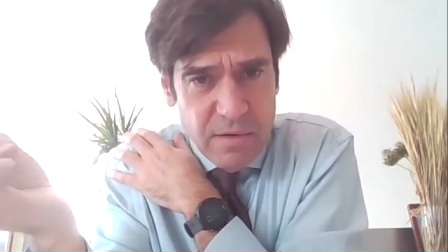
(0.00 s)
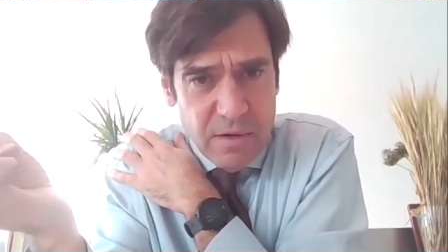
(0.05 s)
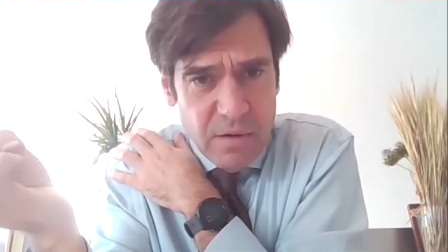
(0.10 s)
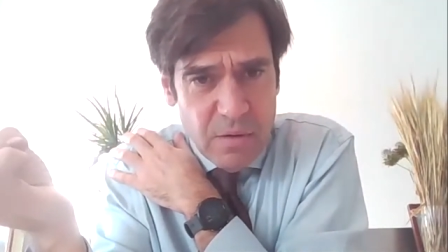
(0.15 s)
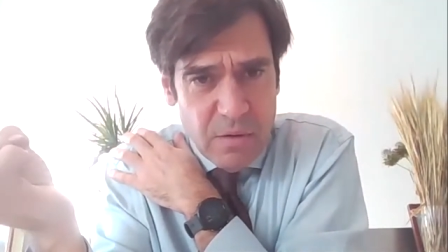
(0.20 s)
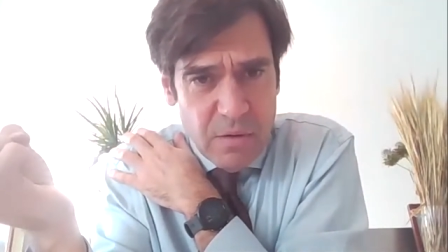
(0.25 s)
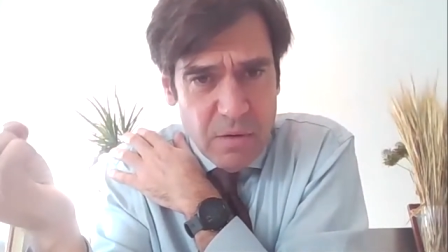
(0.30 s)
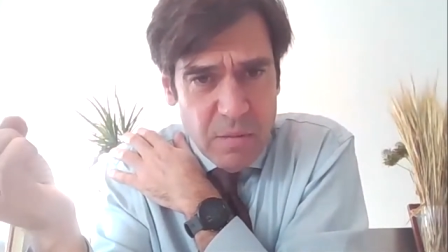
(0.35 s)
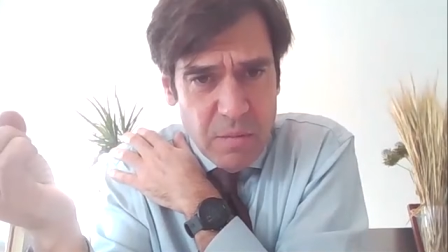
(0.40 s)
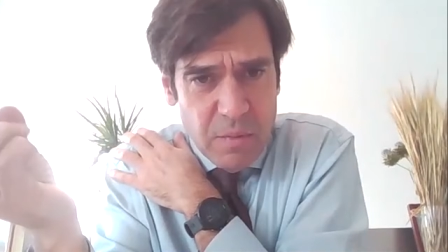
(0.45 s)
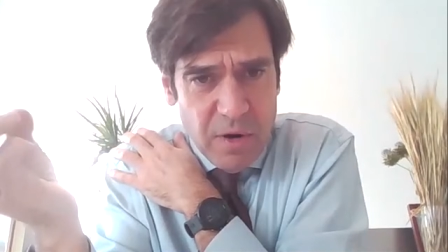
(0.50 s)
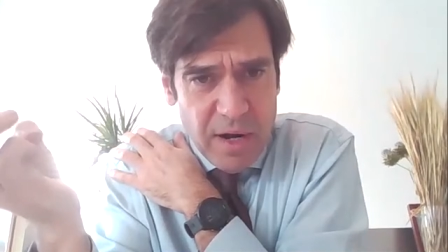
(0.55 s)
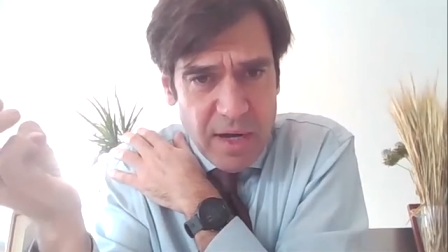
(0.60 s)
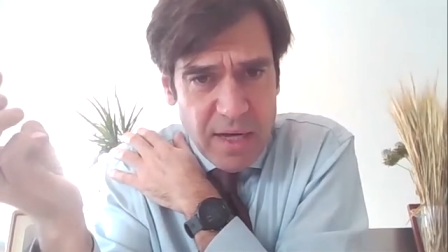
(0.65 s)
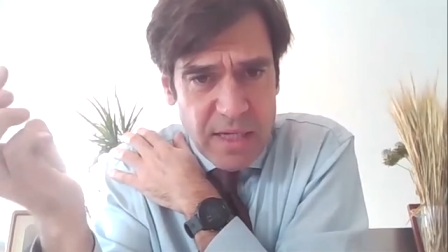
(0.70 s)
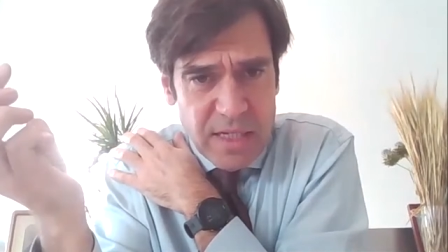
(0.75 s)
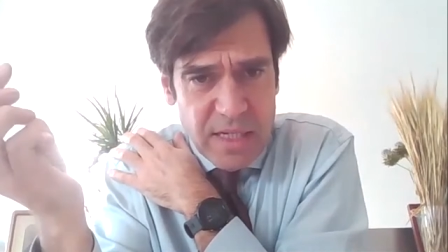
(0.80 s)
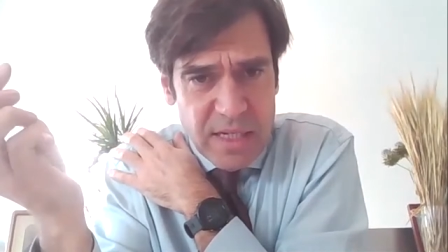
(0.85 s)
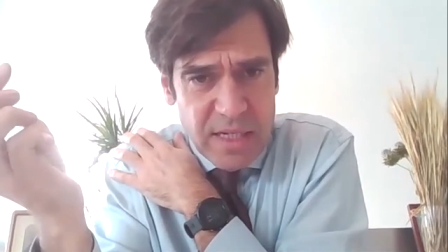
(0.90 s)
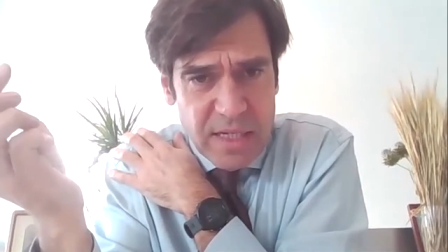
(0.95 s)
or
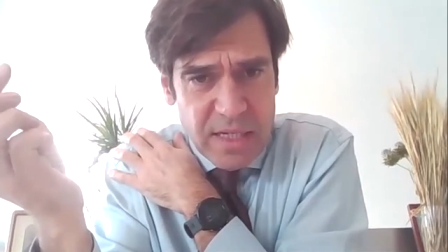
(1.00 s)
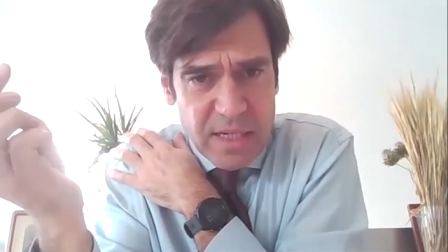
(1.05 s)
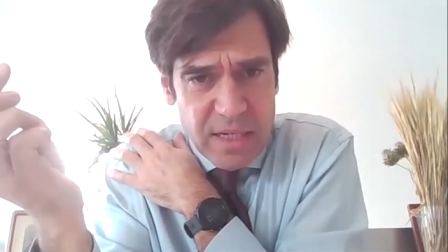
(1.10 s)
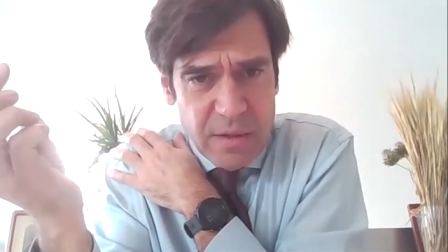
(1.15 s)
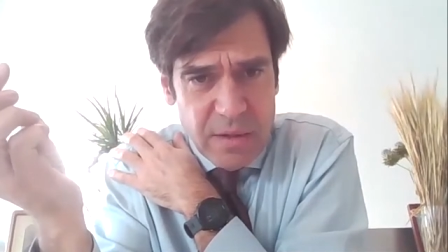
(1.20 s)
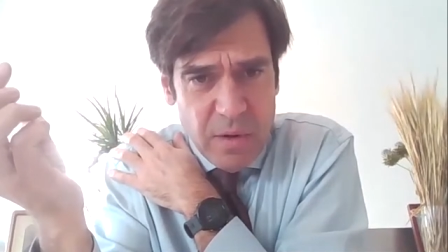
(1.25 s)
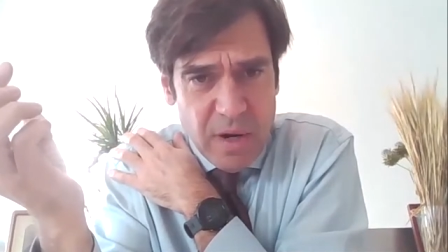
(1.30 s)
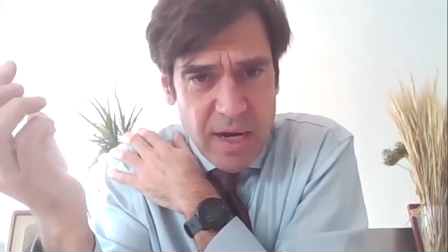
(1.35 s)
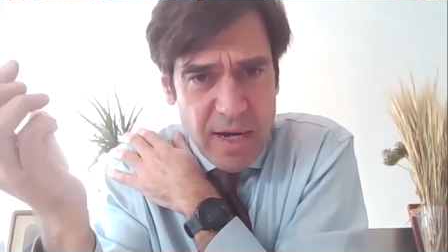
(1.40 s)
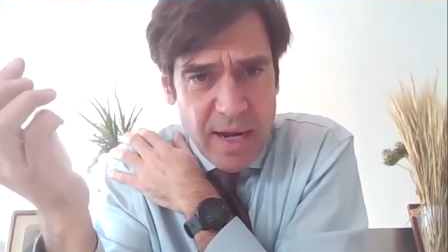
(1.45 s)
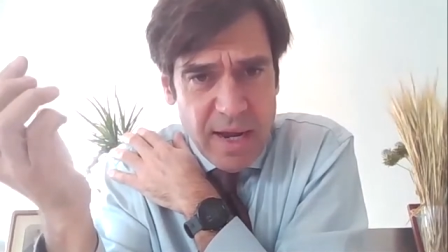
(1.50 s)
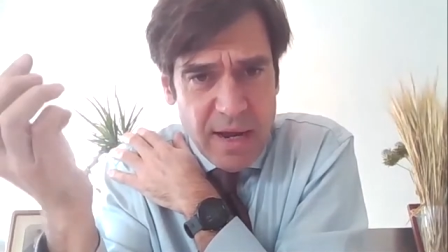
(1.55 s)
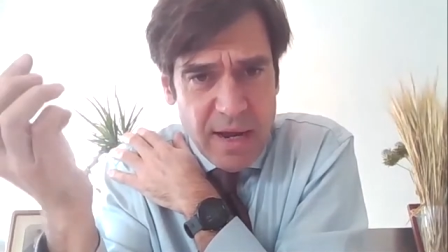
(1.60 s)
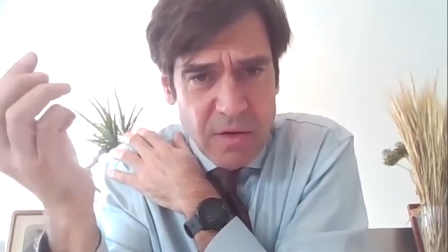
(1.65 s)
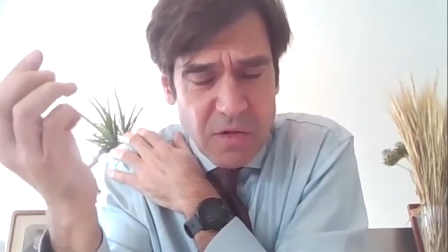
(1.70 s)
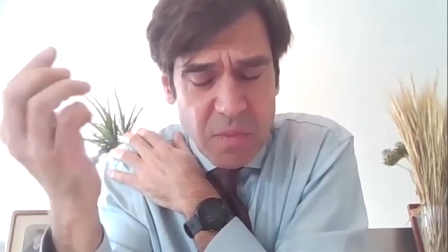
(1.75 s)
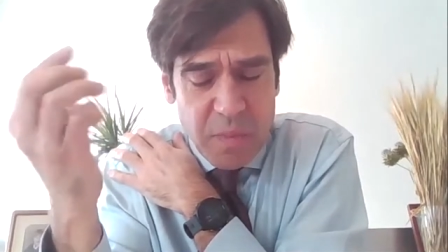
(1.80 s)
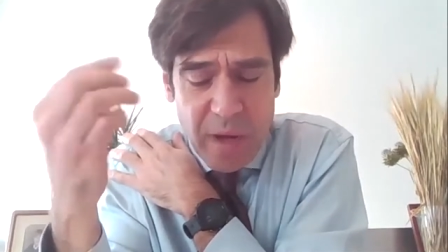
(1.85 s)
Brian Deese in the White House?